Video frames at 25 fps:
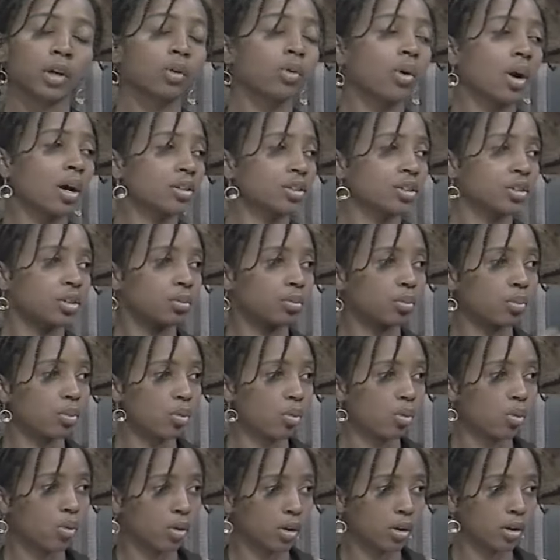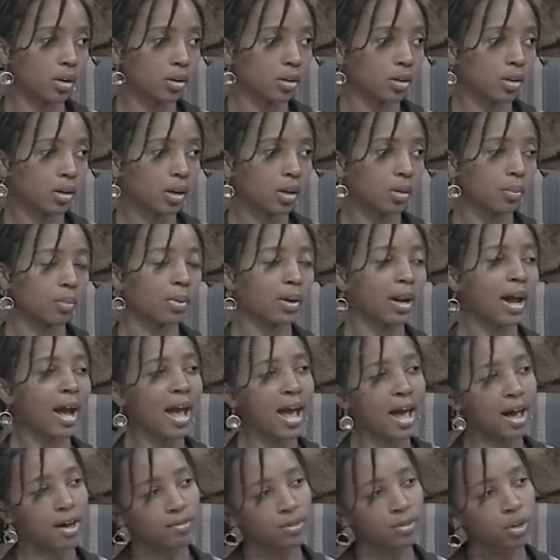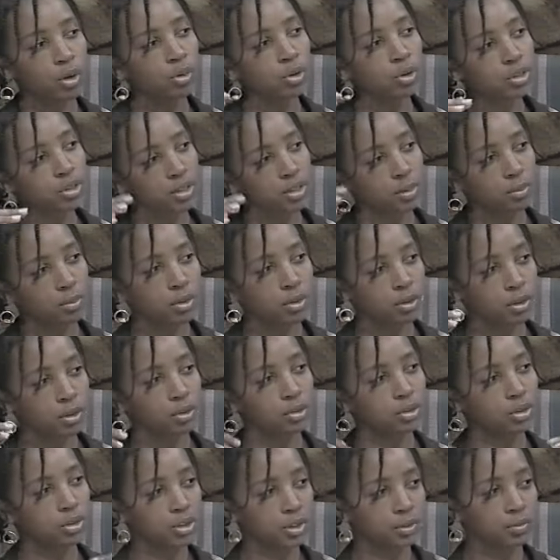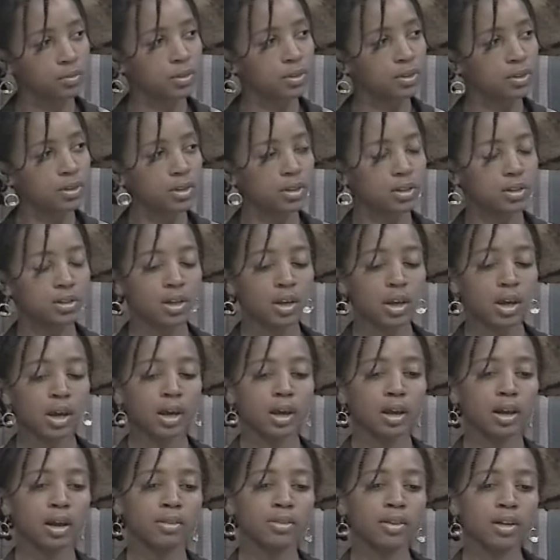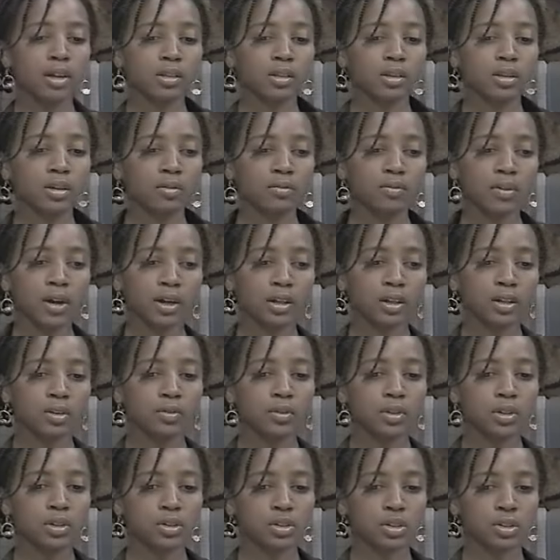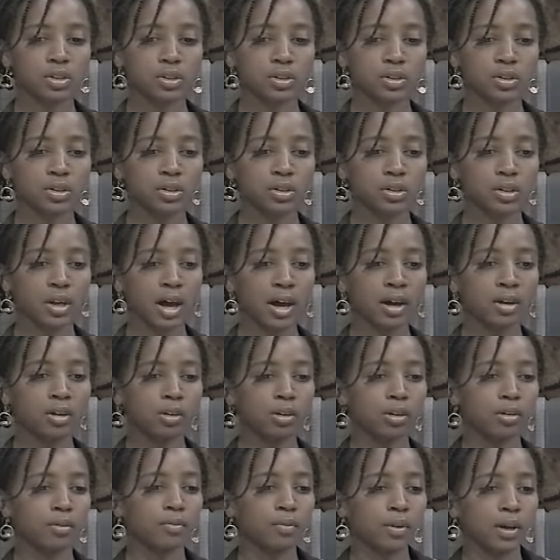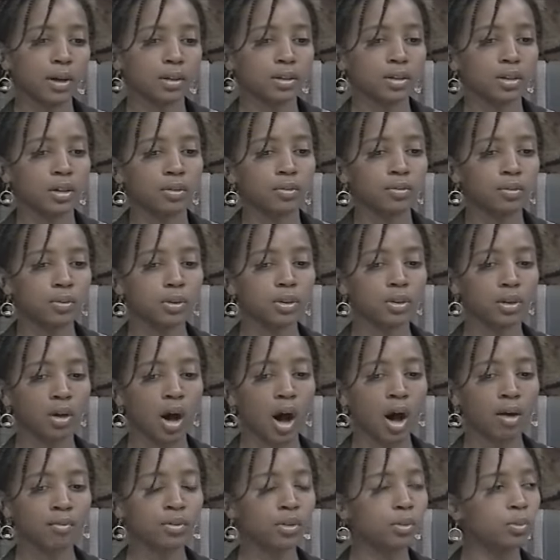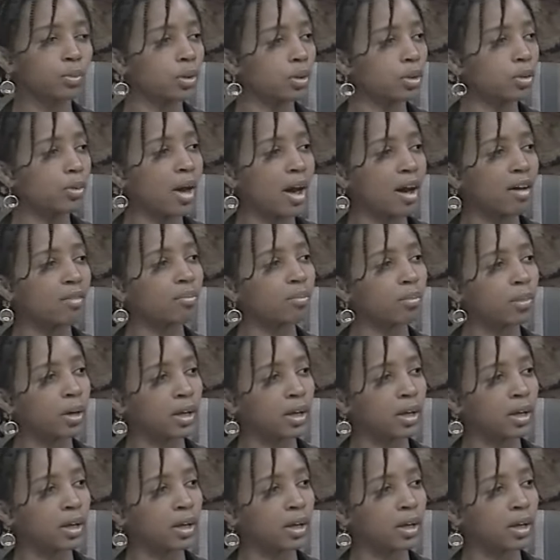across the board, but I have noticed some of those differences, and I think the effect of it is just a societal effect of often when you have